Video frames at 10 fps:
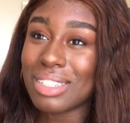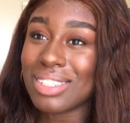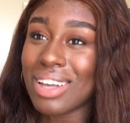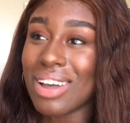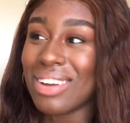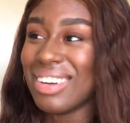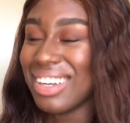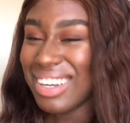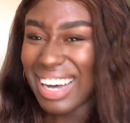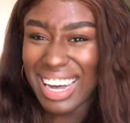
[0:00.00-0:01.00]
so
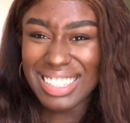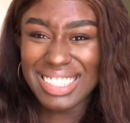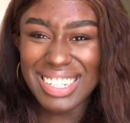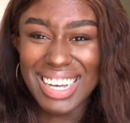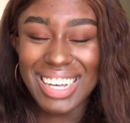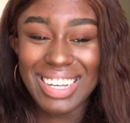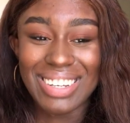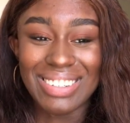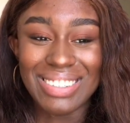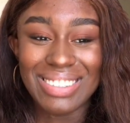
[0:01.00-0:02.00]
I don't
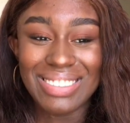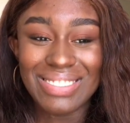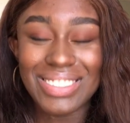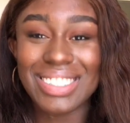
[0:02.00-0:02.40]
know. We'll